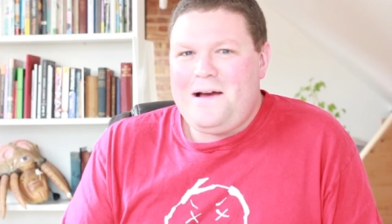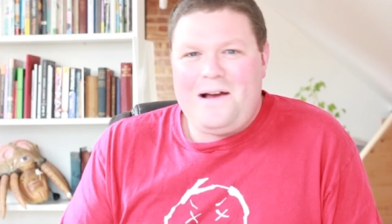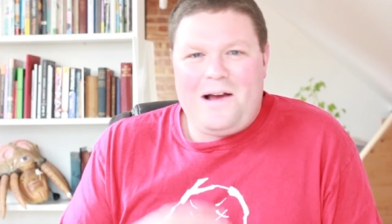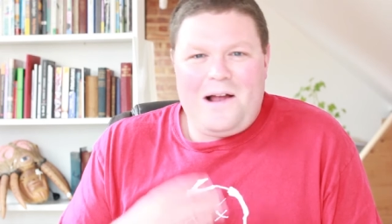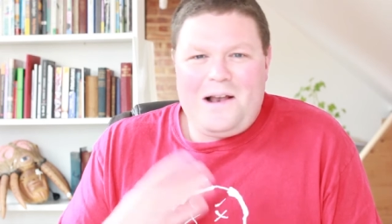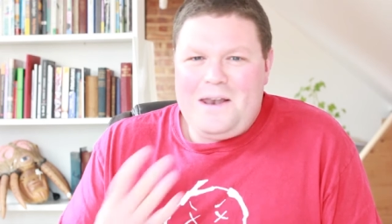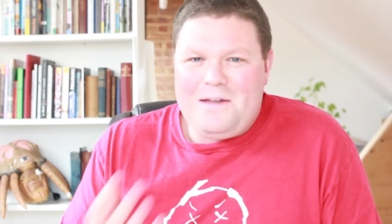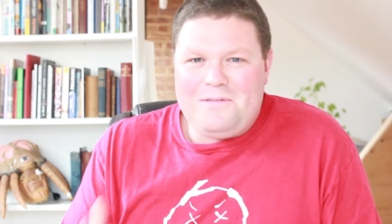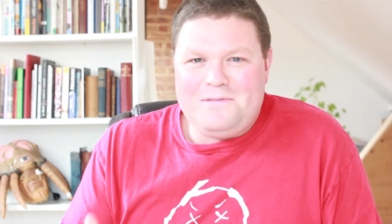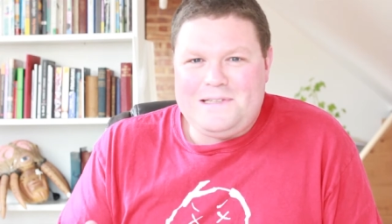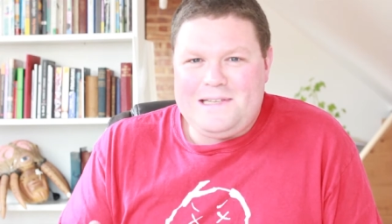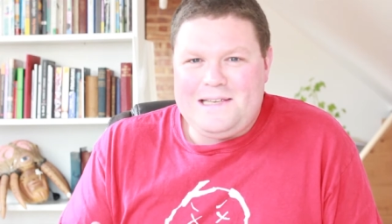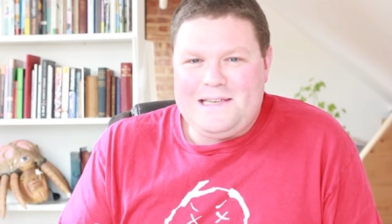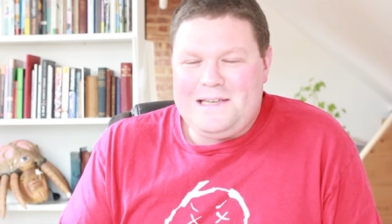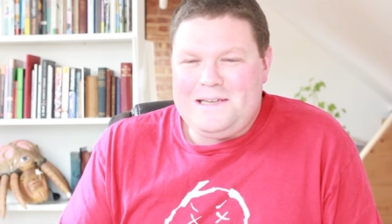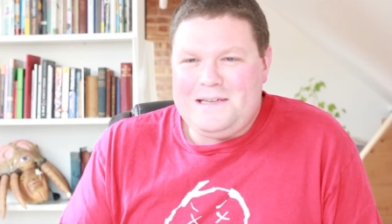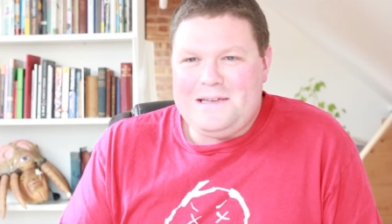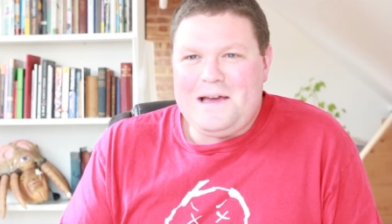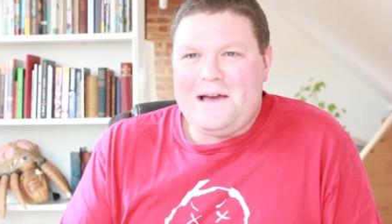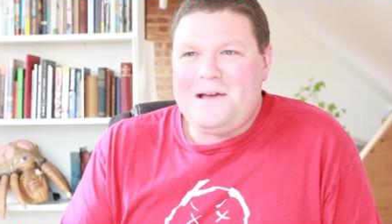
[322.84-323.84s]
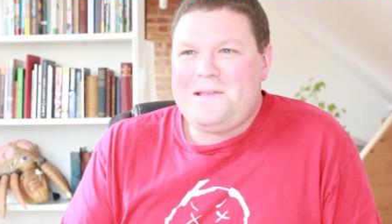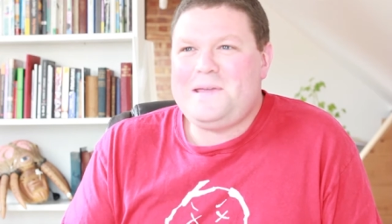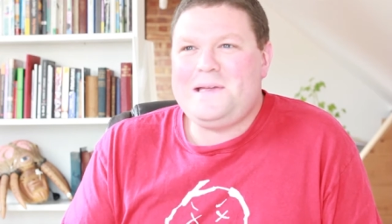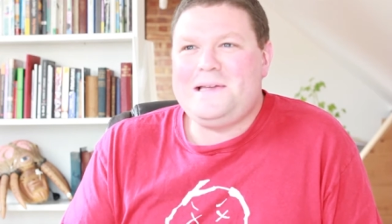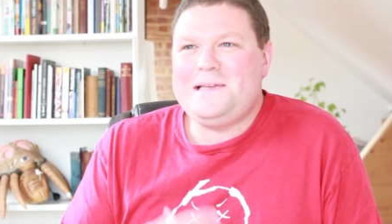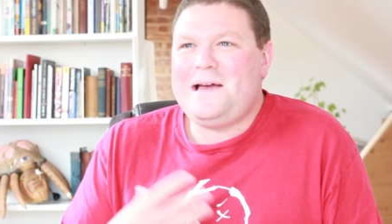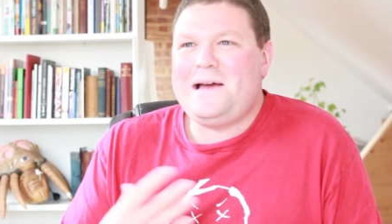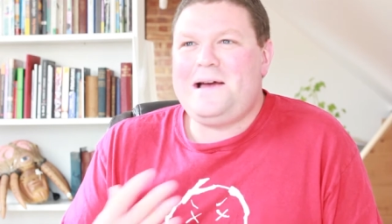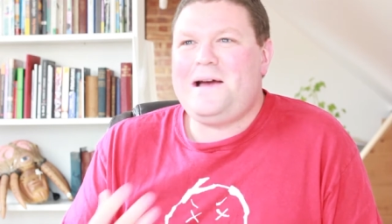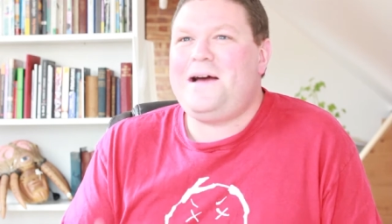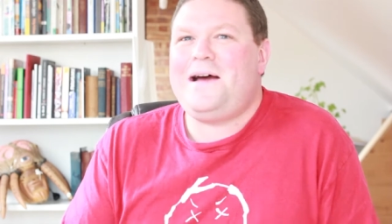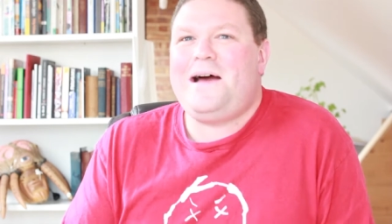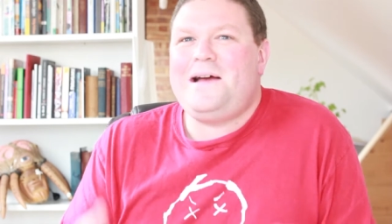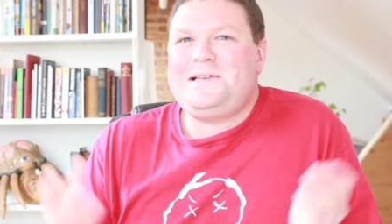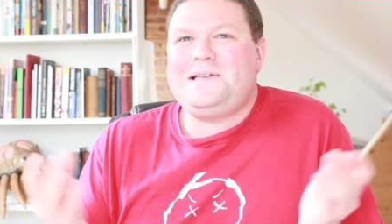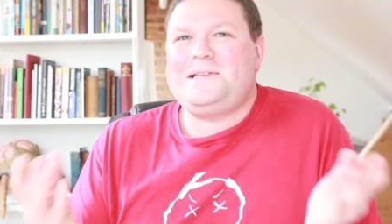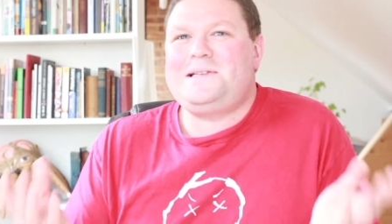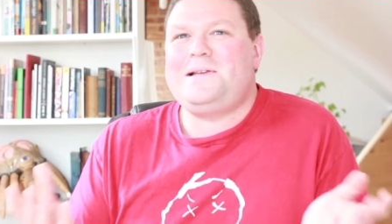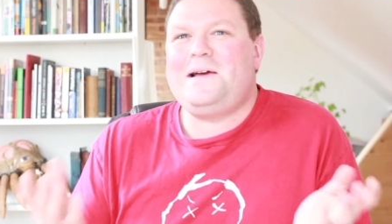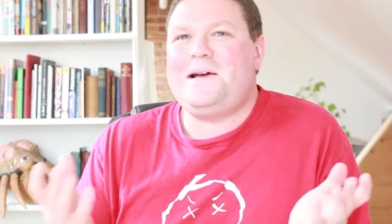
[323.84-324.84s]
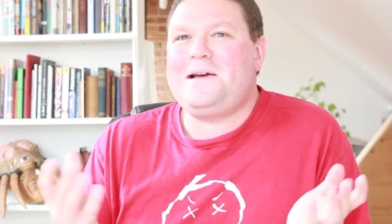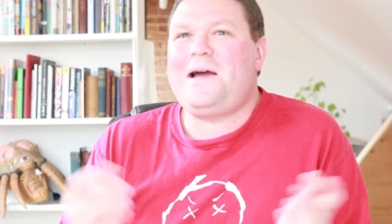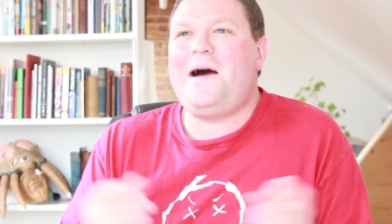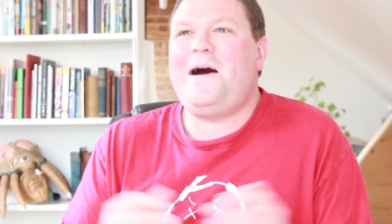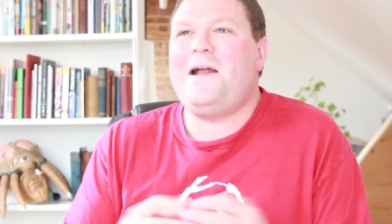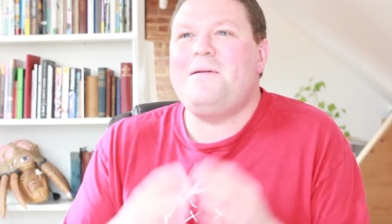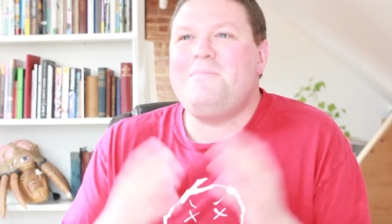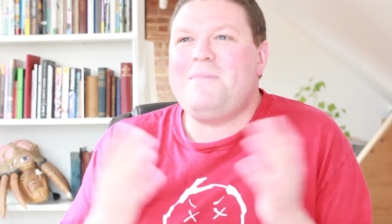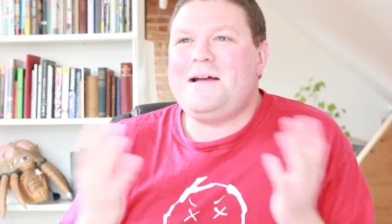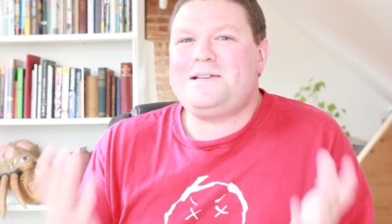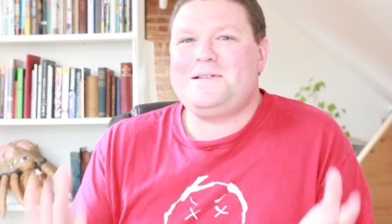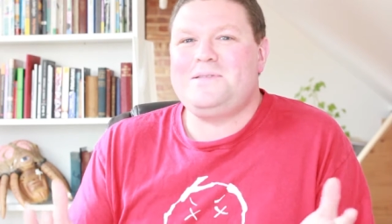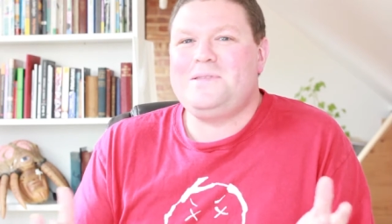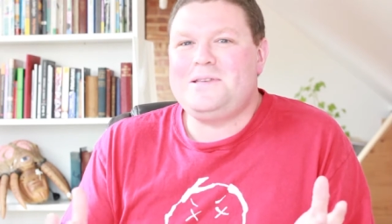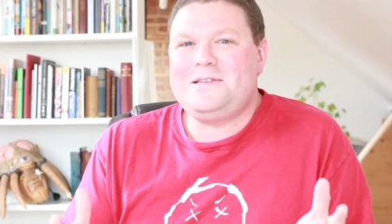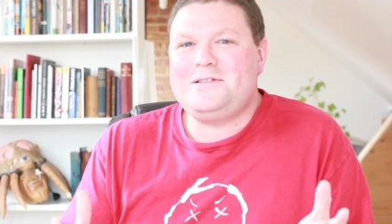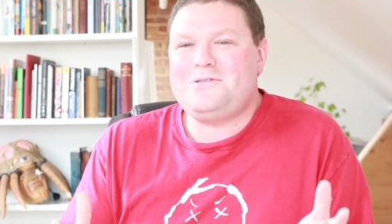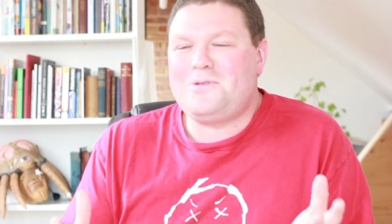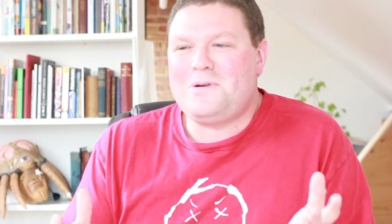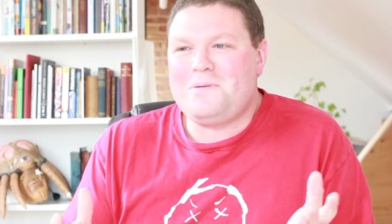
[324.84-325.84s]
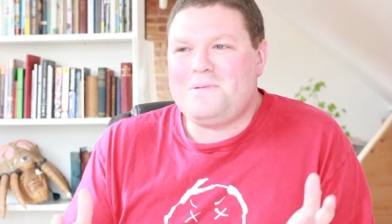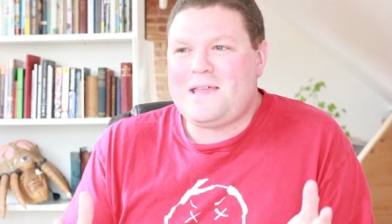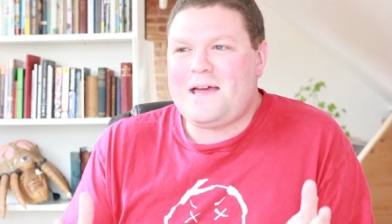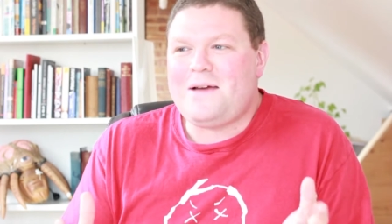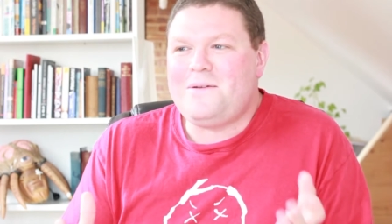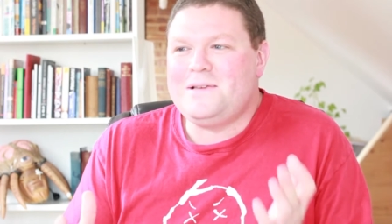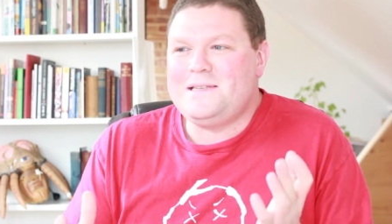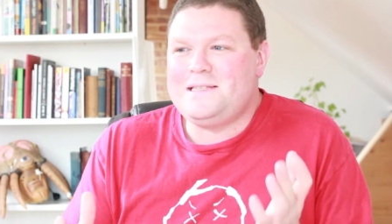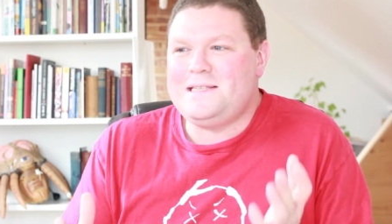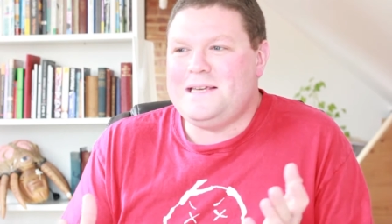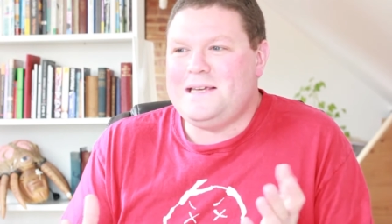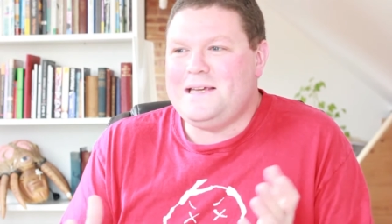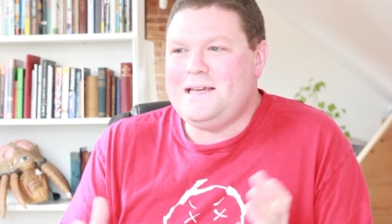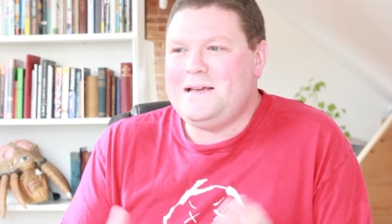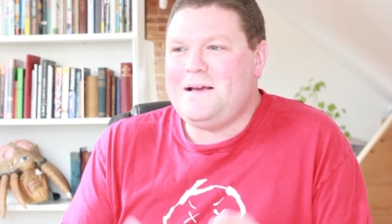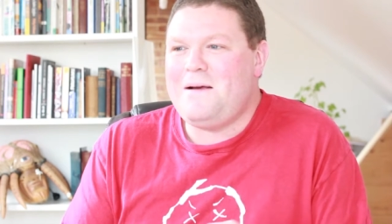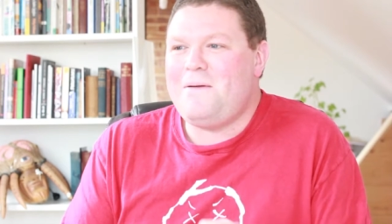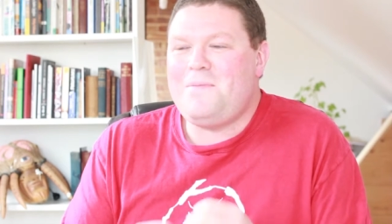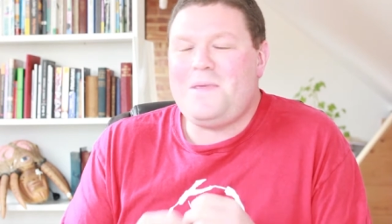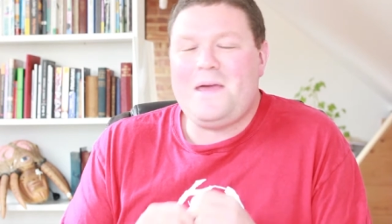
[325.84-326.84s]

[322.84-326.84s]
I love Zee. I think I can't imagine the story without Zee.